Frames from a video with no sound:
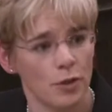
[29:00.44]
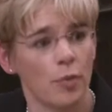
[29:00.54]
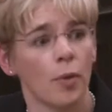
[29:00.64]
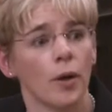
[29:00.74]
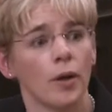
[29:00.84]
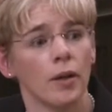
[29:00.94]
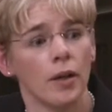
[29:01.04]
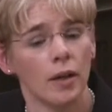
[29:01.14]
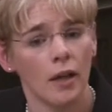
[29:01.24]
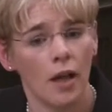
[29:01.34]
support.
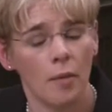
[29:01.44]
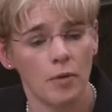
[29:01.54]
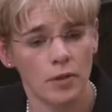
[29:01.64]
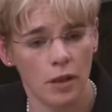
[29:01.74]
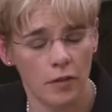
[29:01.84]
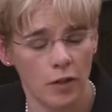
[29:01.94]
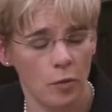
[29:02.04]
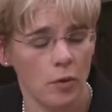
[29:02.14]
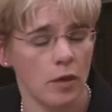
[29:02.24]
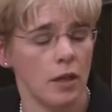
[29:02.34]
There's a lot of
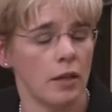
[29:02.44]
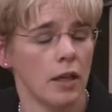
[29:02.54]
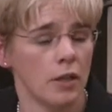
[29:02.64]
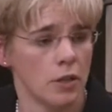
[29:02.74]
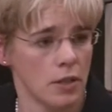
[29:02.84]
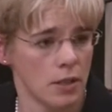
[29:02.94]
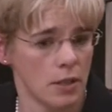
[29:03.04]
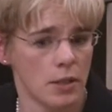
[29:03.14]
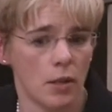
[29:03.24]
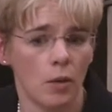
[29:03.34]
community linkages,
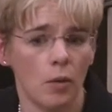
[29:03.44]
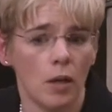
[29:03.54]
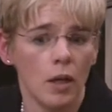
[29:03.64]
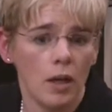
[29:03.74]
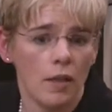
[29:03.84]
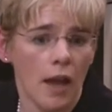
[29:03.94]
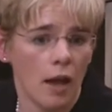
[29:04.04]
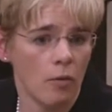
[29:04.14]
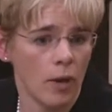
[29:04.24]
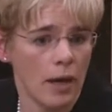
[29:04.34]
and so
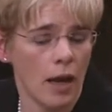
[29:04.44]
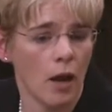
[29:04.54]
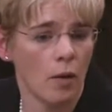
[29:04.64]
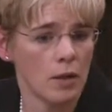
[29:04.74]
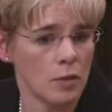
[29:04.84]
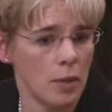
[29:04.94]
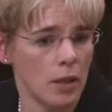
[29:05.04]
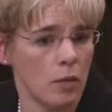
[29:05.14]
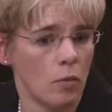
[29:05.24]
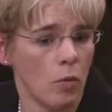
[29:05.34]
that right now has
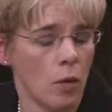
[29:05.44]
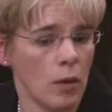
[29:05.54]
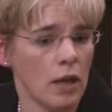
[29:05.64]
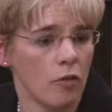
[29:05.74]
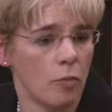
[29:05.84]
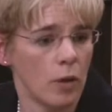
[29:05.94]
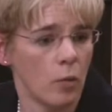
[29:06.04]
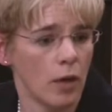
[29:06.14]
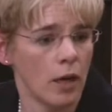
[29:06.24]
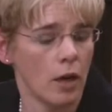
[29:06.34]
been what we have been
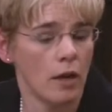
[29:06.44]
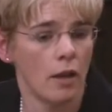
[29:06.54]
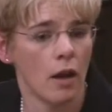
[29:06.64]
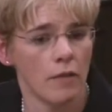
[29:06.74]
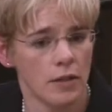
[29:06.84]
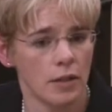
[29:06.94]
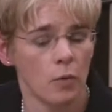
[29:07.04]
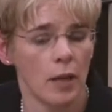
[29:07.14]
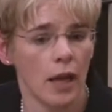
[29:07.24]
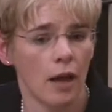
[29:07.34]
working on. And then obviously
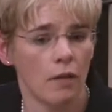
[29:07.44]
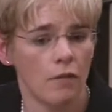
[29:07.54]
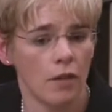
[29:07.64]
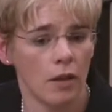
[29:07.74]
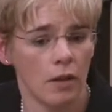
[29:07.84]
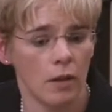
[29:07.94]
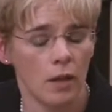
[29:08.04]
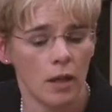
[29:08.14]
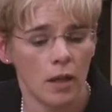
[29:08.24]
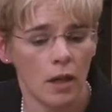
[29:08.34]
we have the
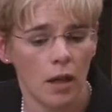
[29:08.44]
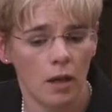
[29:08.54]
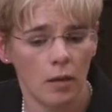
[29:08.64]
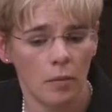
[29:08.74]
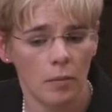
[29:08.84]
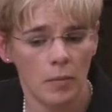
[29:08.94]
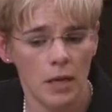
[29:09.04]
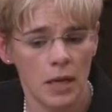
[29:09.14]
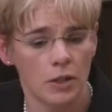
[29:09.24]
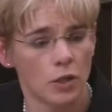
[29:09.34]

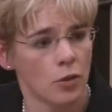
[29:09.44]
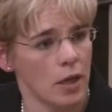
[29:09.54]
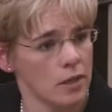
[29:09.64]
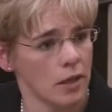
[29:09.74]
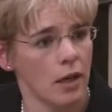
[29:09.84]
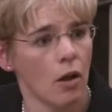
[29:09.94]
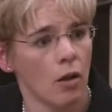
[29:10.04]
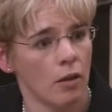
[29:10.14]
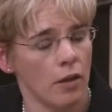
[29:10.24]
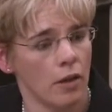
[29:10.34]
need to translate
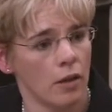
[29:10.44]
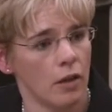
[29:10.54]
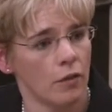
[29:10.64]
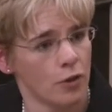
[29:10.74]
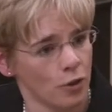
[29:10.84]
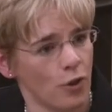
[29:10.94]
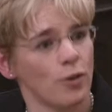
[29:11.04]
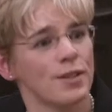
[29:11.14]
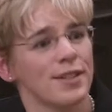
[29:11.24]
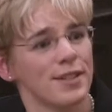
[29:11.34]
all the official
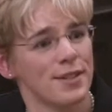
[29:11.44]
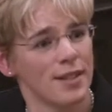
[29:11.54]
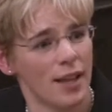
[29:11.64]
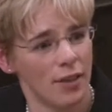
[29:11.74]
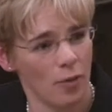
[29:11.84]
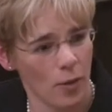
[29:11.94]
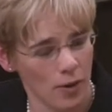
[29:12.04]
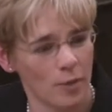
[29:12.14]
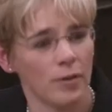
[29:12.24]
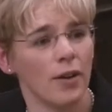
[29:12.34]
notices and the
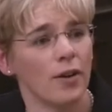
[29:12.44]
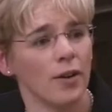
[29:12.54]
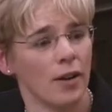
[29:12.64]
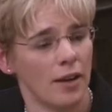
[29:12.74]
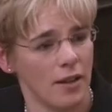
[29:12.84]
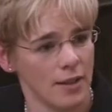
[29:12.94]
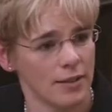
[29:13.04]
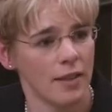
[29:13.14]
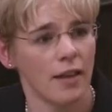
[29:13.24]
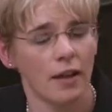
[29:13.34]
welcome letter and
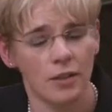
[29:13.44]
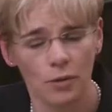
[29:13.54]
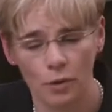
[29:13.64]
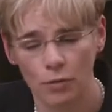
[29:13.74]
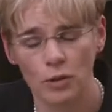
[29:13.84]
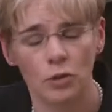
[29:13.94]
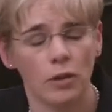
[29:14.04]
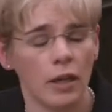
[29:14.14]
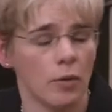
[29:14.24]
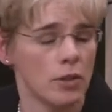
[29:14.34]
things like that into our
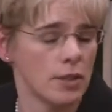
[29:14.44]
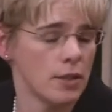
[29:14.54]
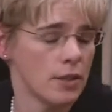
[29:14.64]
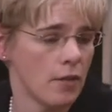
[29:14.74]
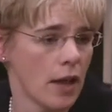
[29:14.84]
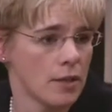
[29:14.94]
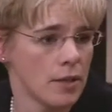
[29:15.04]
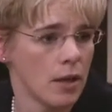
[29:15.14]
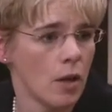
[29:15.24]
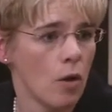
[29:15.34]
threshold languages, and so that's